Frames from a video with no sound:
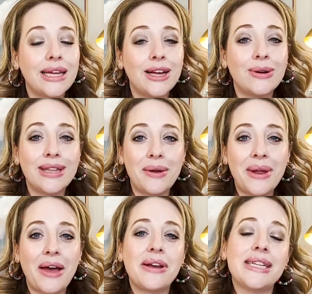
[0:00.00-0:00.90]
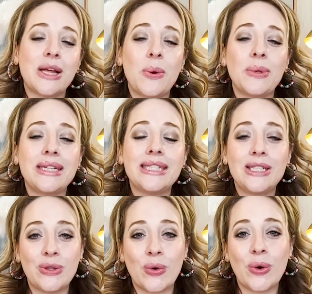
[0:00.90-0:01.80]
here in Loudoun County is the Oatlands
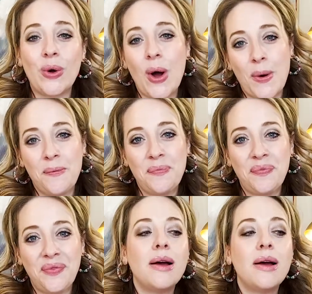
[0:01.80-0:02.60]
Historical Home.